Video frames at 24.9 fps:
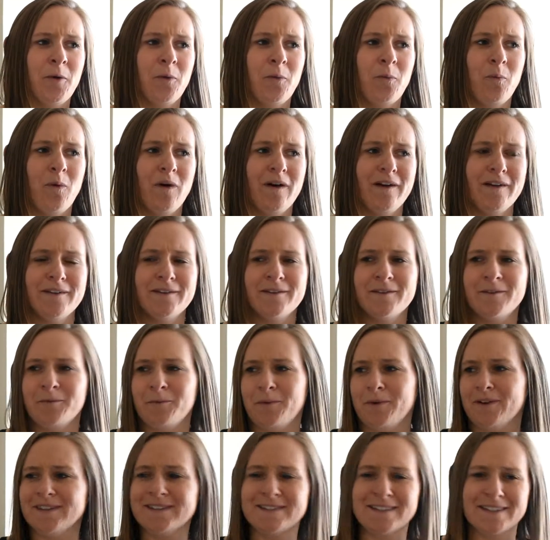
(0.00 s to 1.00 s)
what
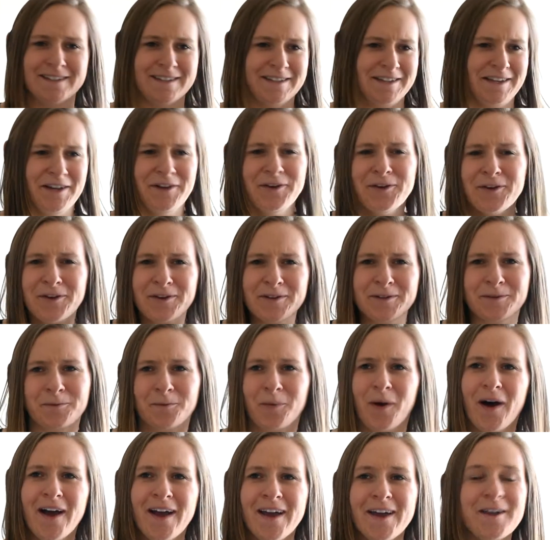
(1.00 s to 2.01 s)
is this, needles,
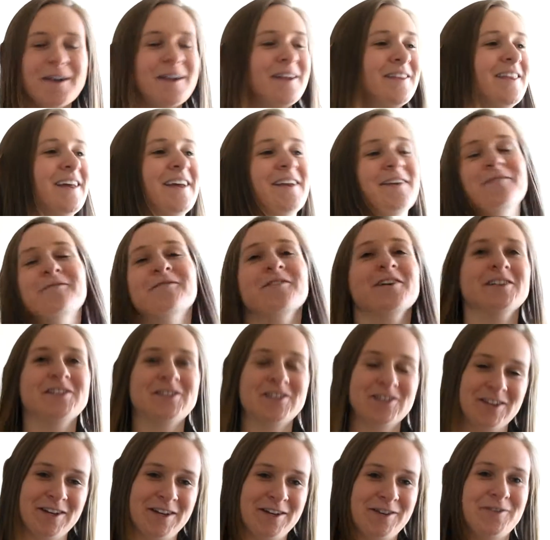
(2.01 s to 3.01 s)
what? And then
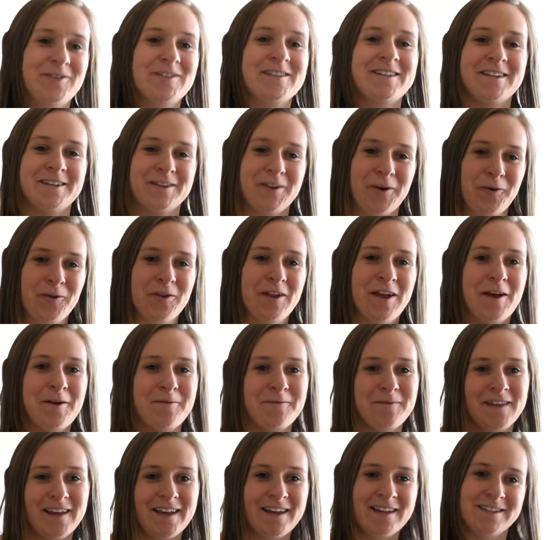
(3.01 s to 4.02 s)
eventually you get to know them
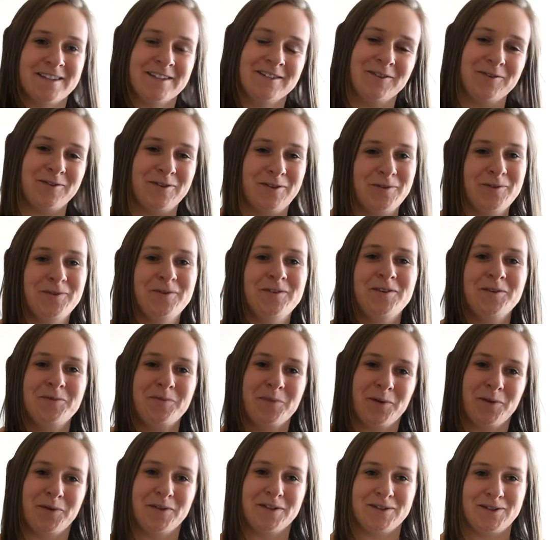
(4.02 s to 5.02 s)
and they get to know you, and you
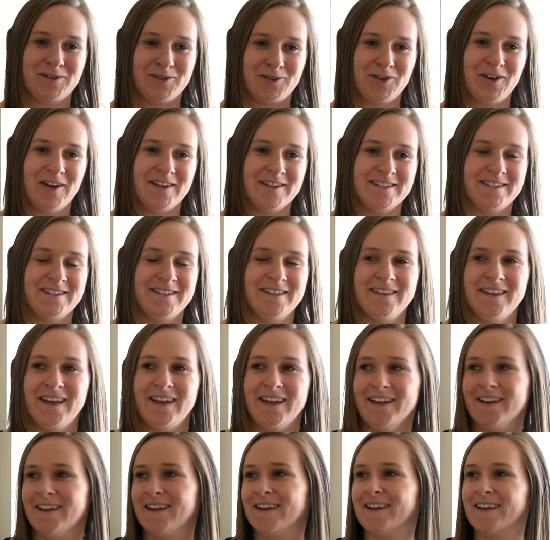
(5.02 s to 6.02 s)
build this trust, and
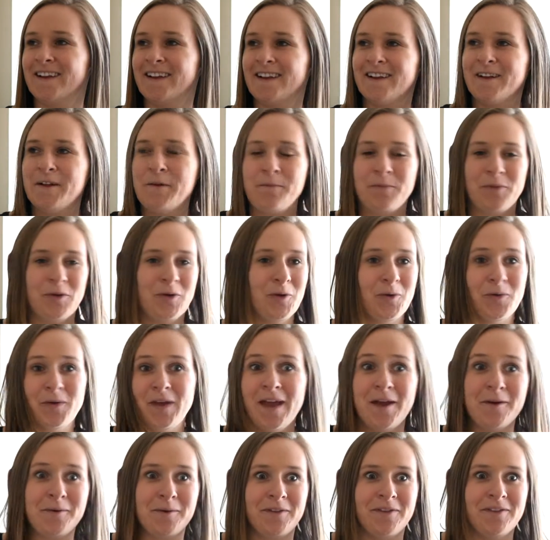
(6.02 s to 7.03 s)
then they're
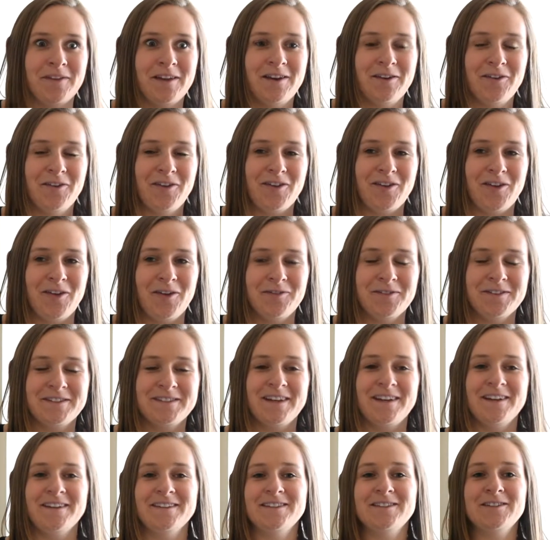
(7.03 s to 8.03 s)
okay with needling all of a
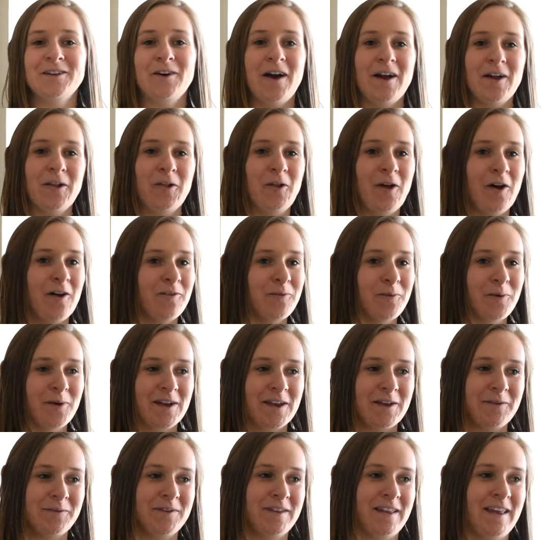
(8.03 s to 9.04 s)
sudden. So I love
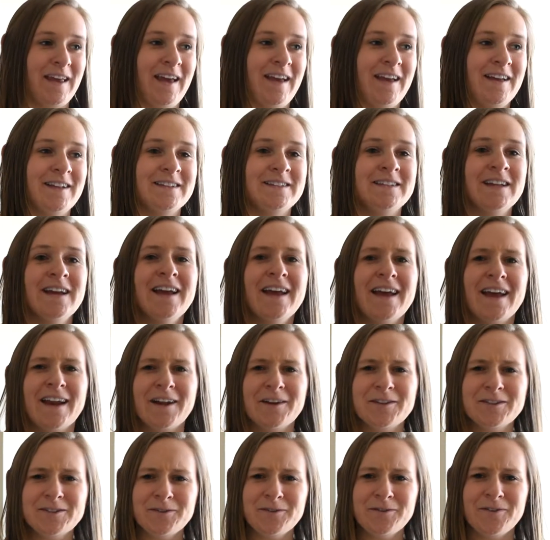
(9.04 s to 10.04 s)
working with kids. And
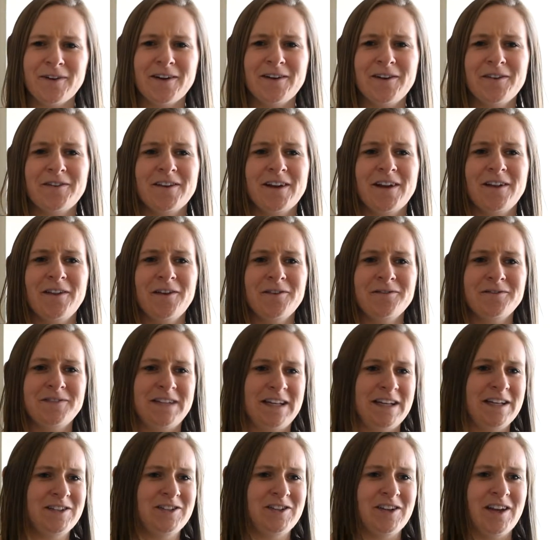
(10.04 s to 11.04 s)
I also found out that I love
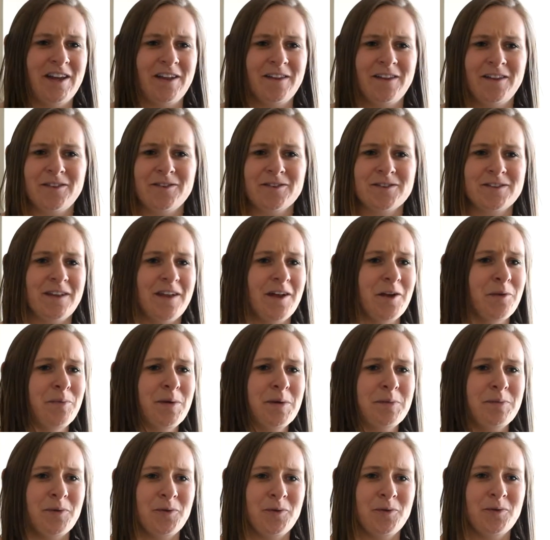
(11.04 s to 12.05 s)
teaching. There's a lot of
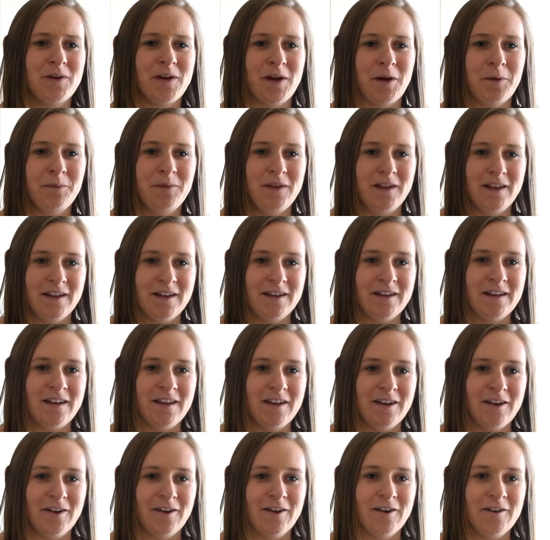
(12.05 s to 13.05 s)
people who come in
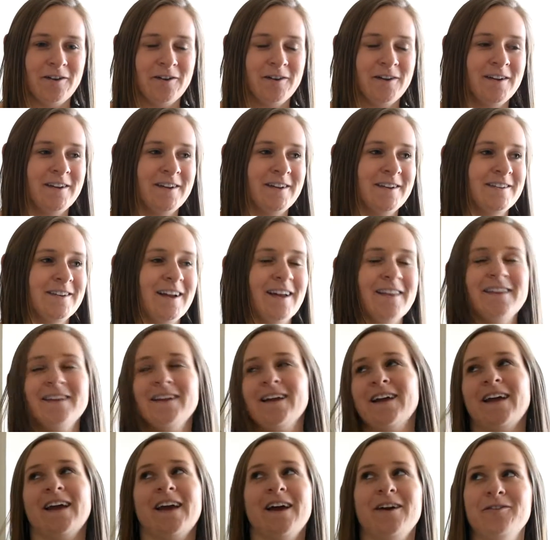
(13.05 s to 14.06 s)
here, not that
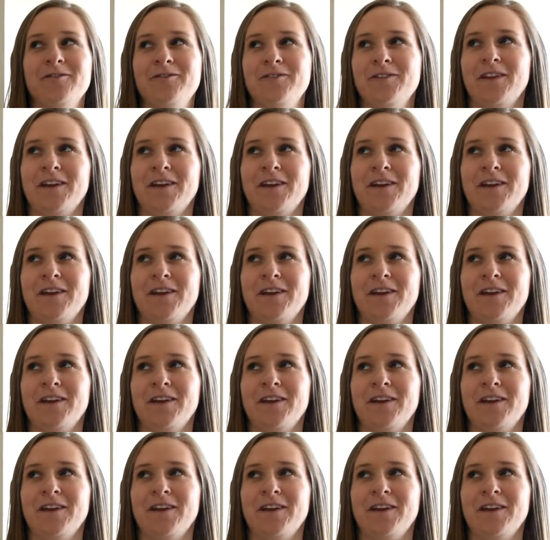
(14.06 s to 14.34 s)
I have